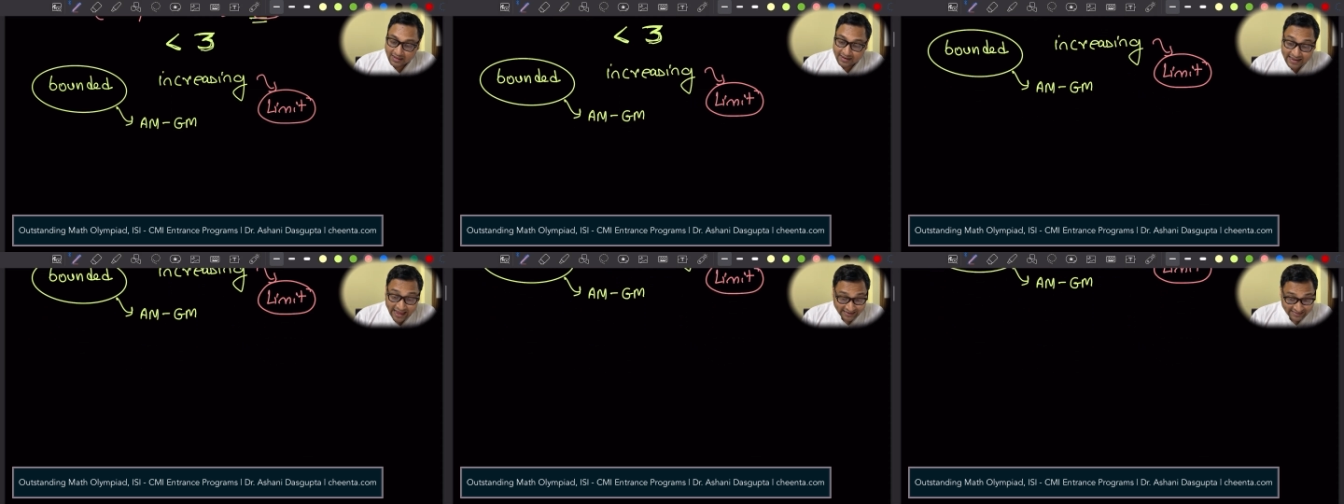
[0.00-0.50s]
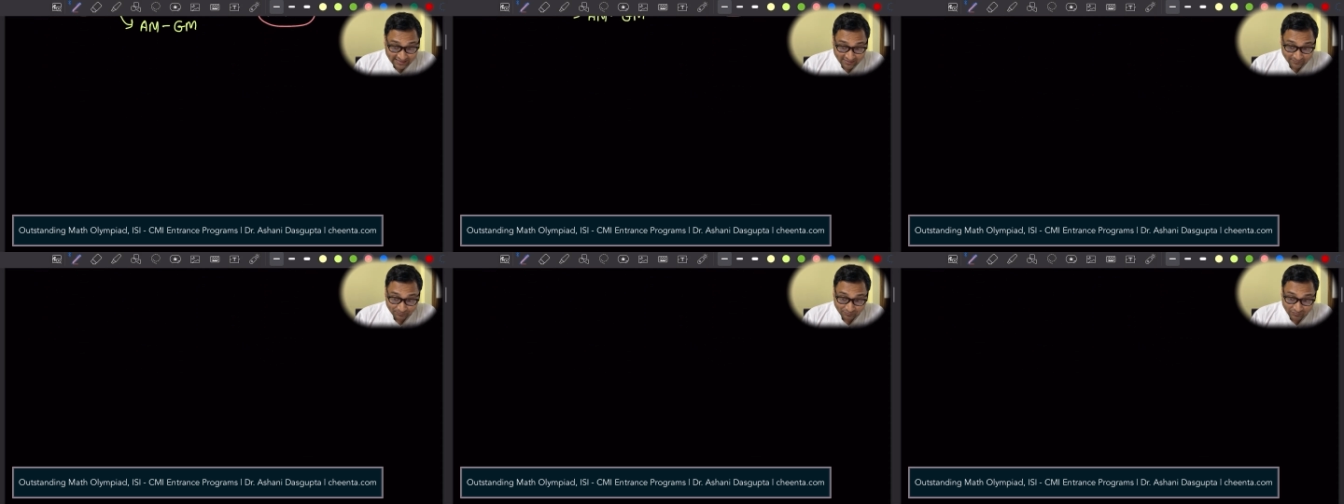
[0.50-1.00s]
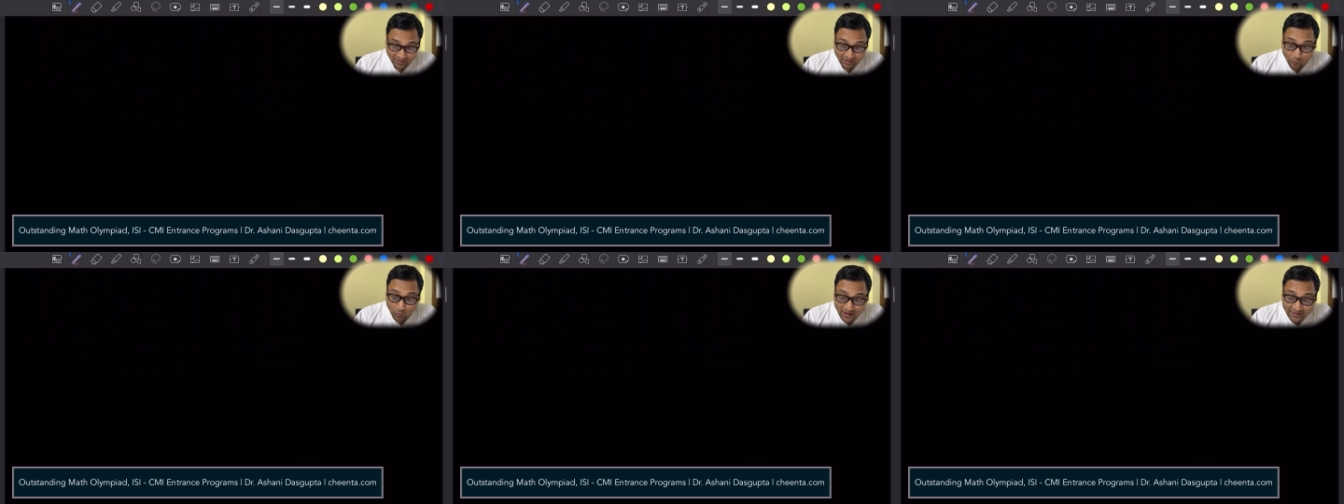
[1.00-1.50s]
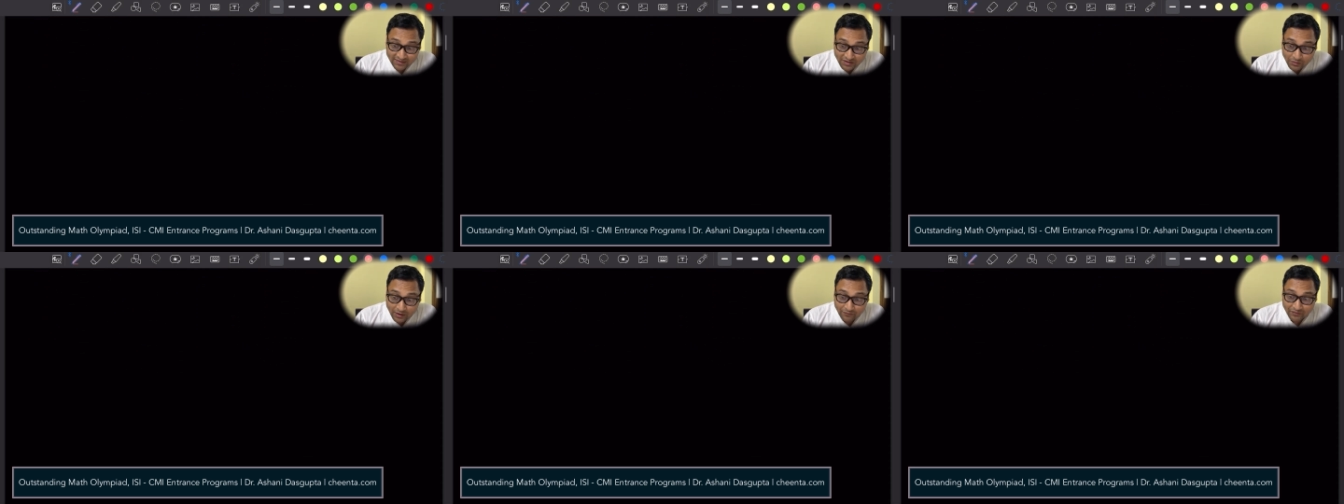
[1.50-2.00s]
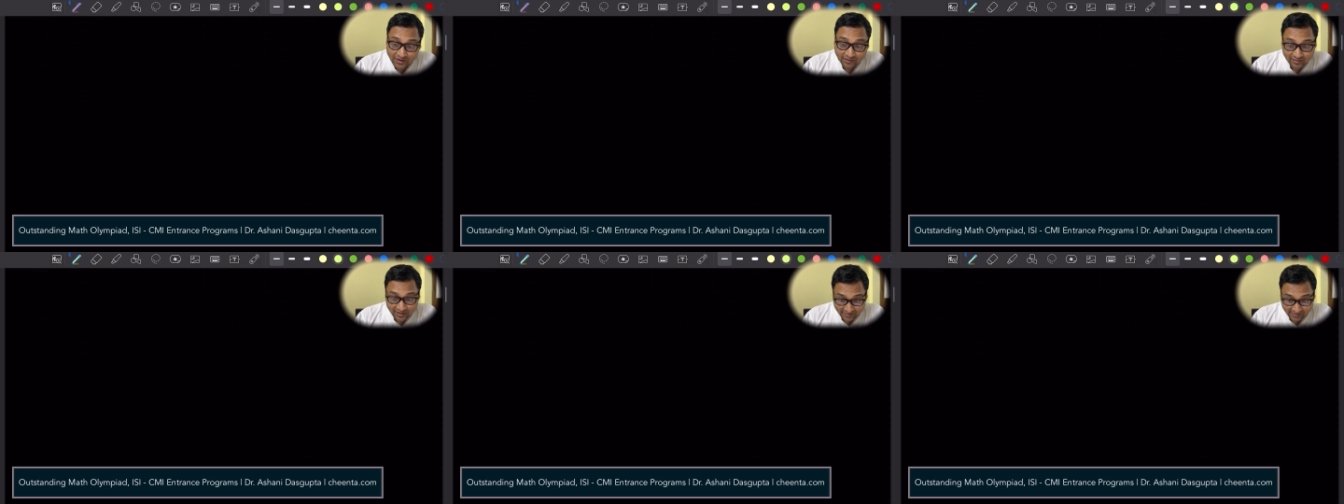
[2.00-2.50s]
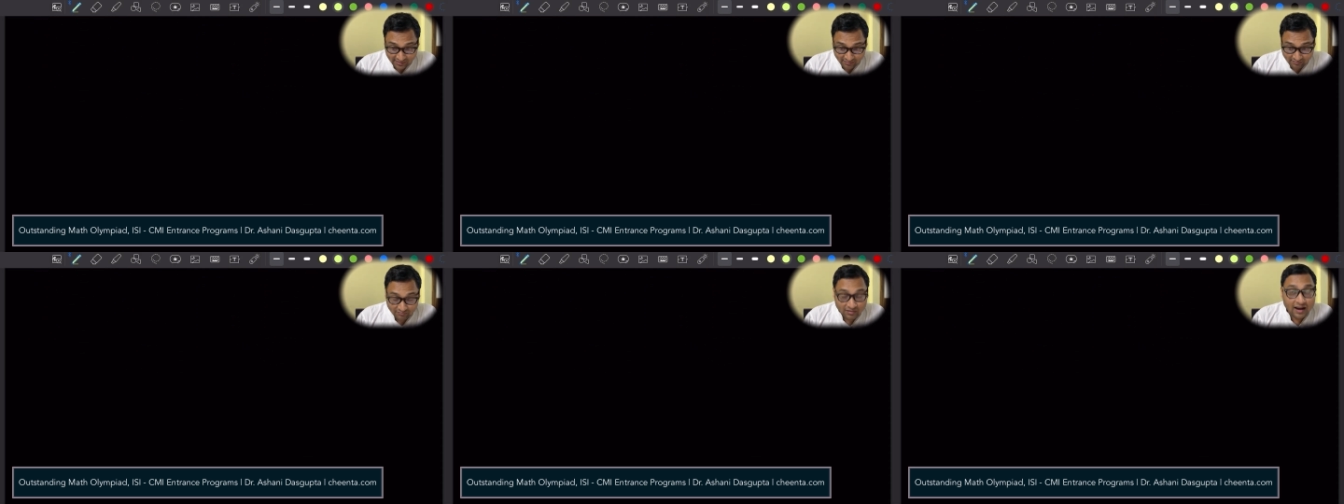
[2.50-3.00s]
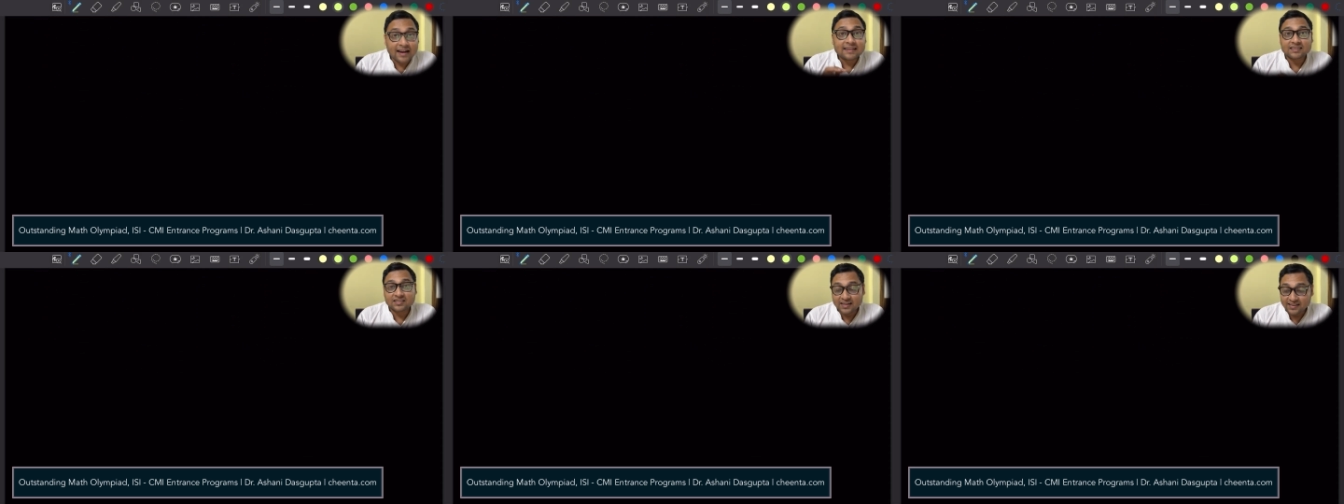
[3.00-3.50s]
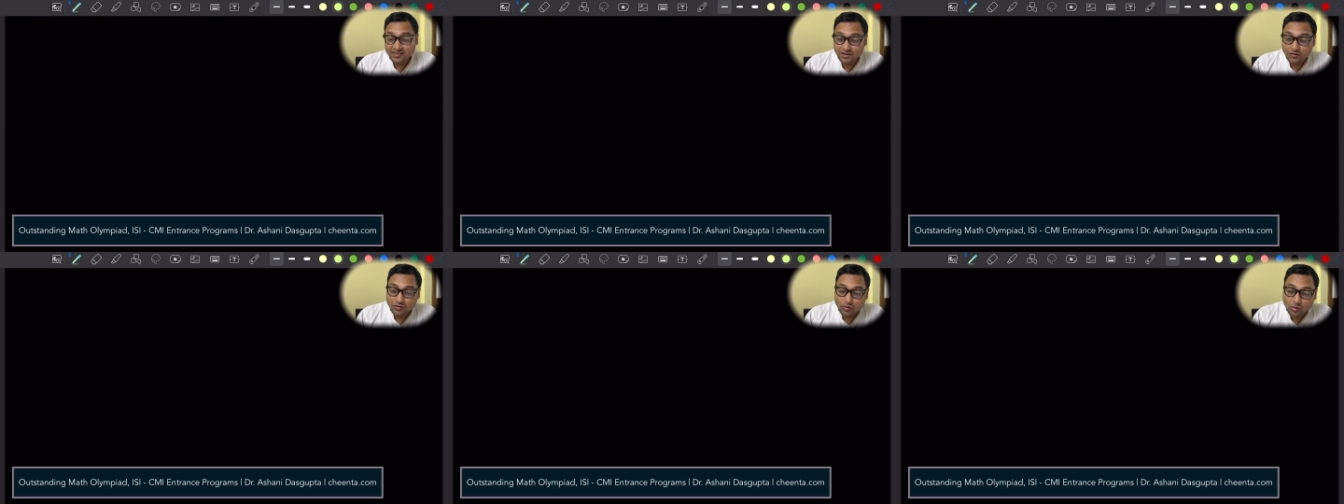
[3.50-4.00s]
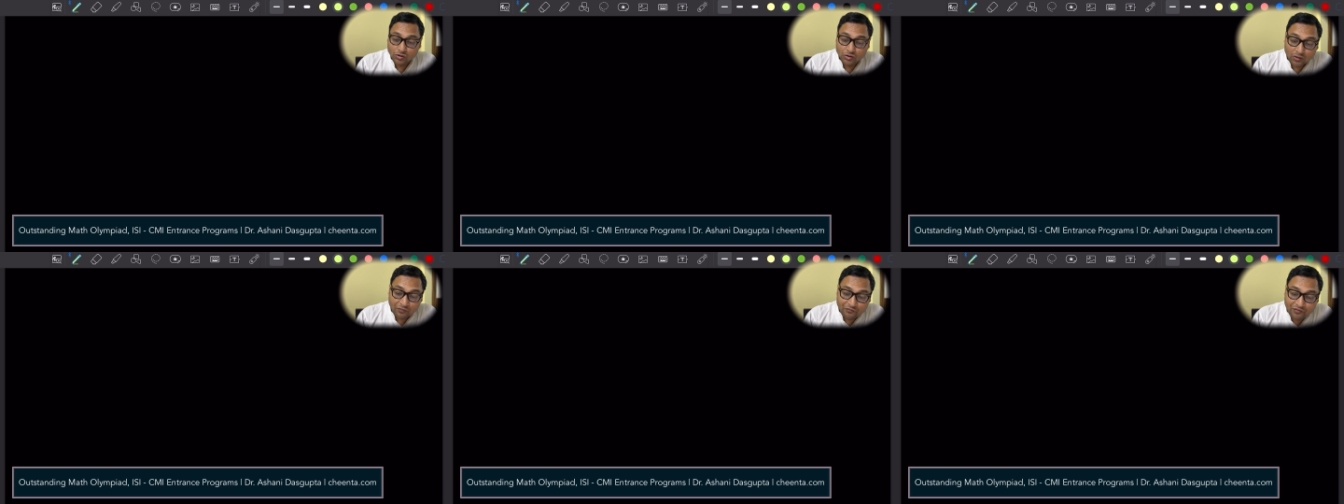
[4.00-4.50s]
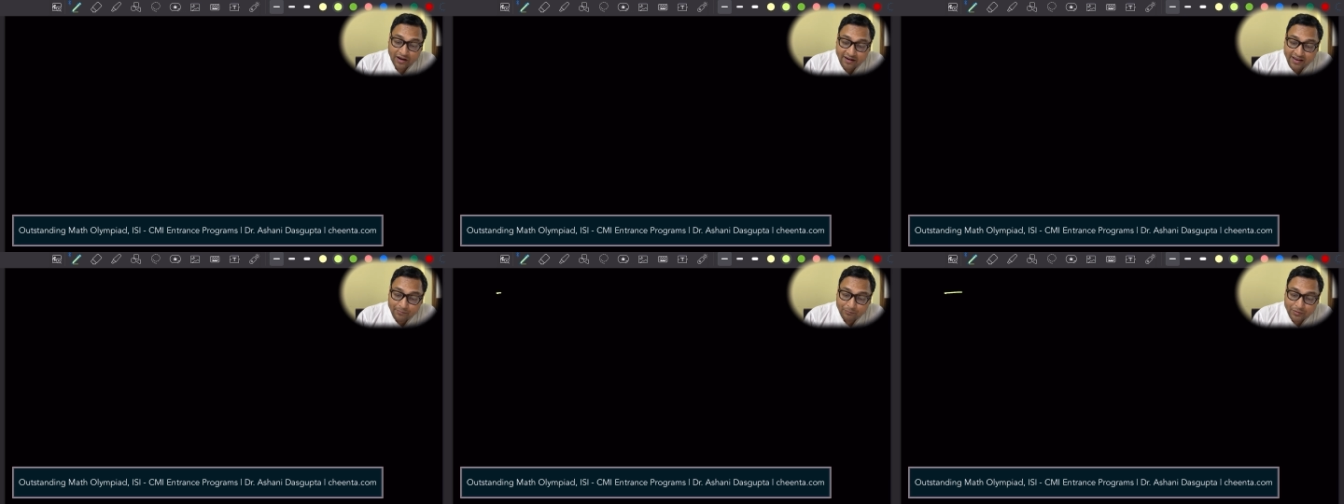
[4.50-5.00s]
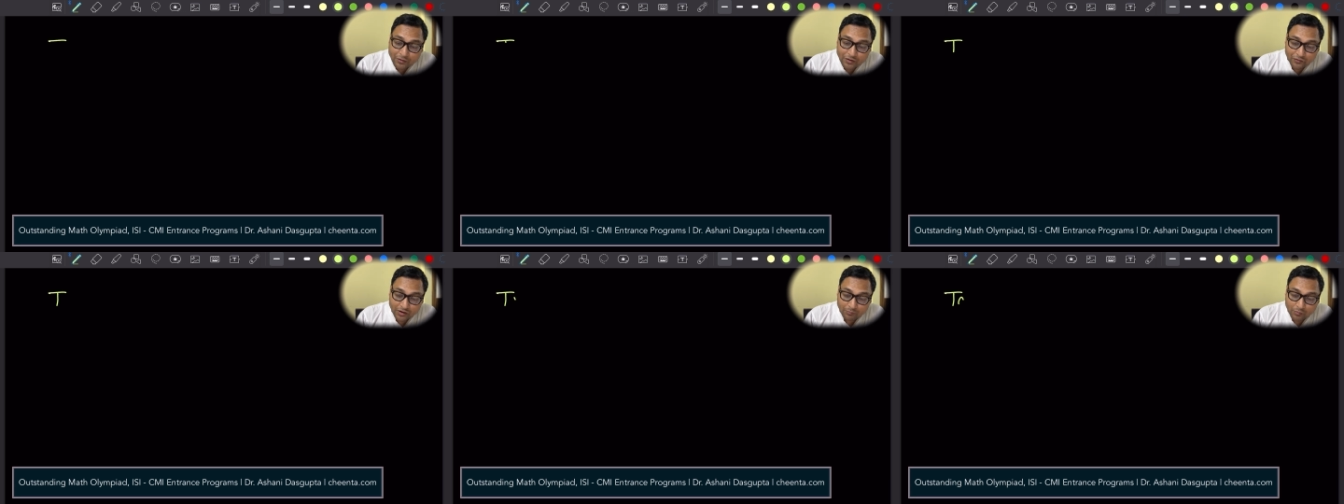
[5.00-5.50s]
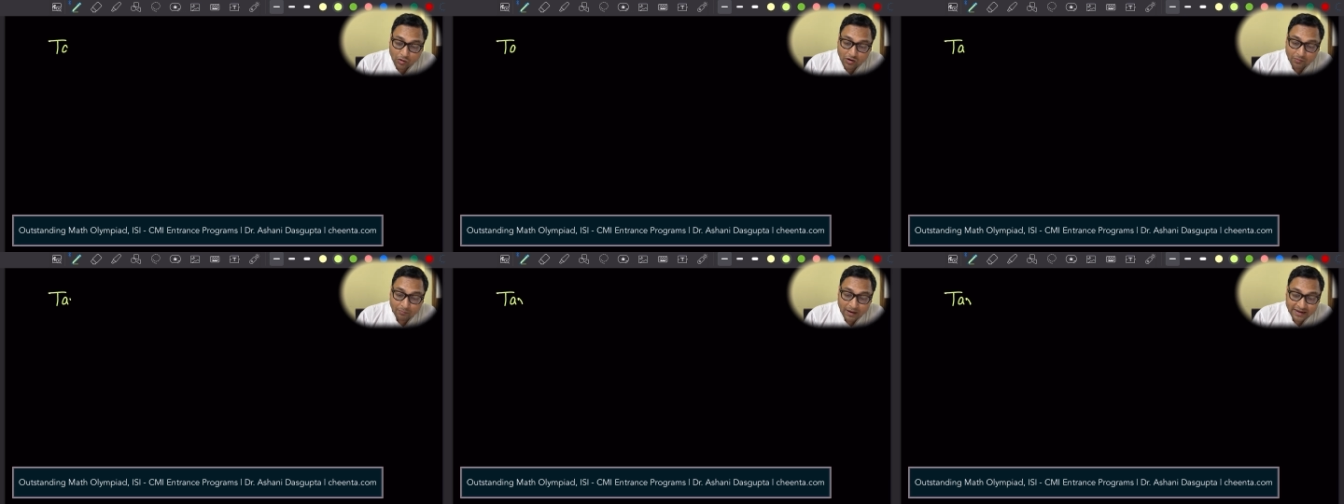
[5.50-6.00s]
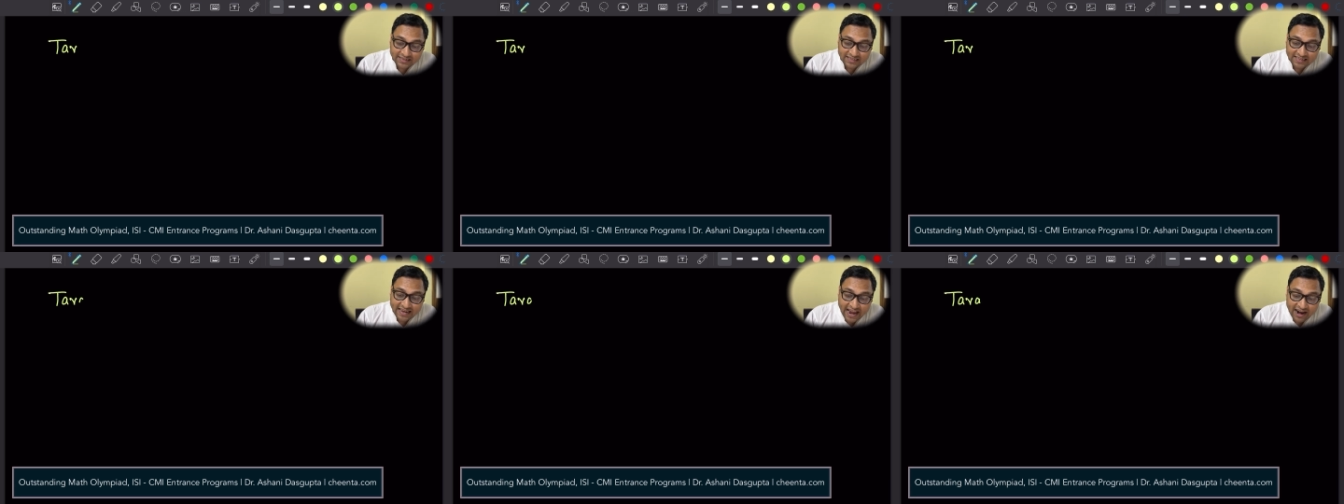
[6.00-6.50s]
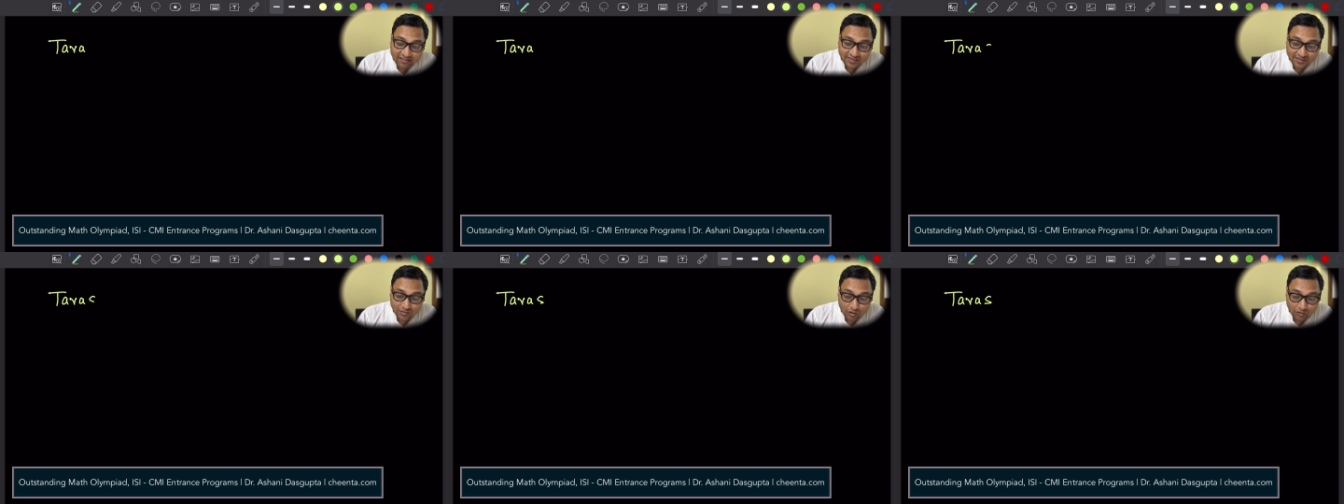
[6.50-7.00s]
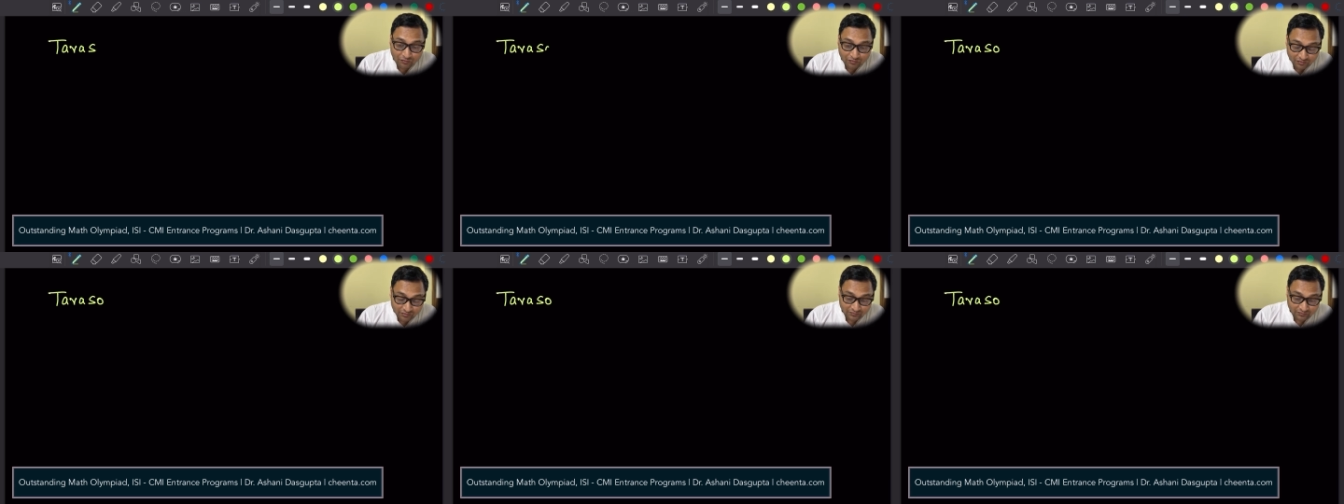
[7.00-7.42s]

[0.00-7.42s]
Next, once you have done this, I suggest you go to a very beautiful book by Tarasov.